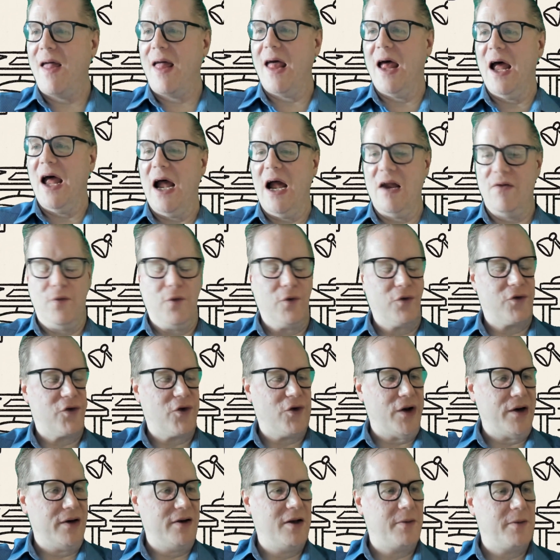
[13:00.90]
I've also
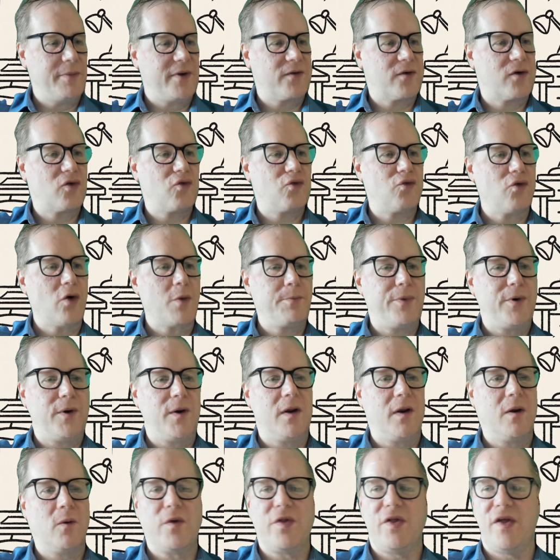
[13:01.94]
done a little bit of
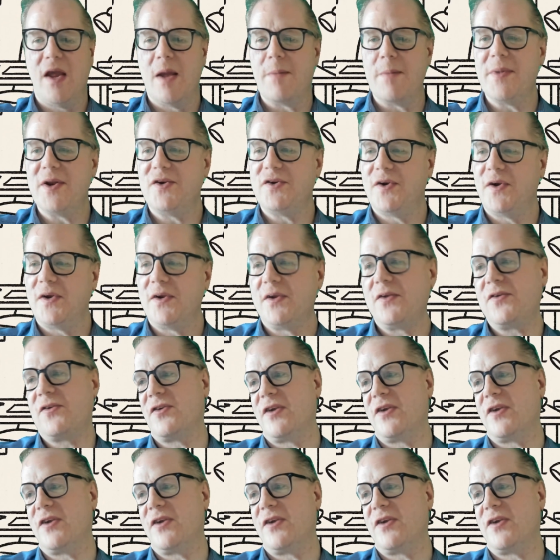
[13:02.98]
cropping with the images